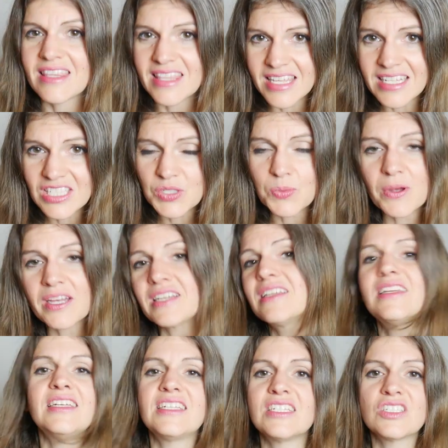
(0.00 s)
This one
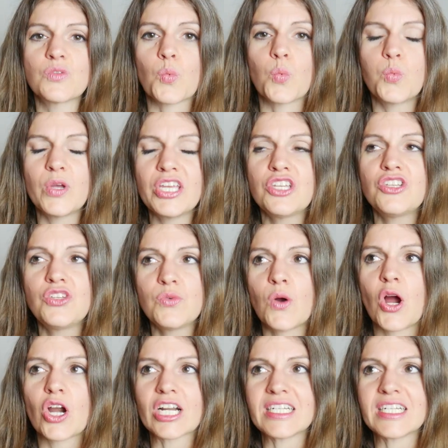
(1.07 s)
is when you are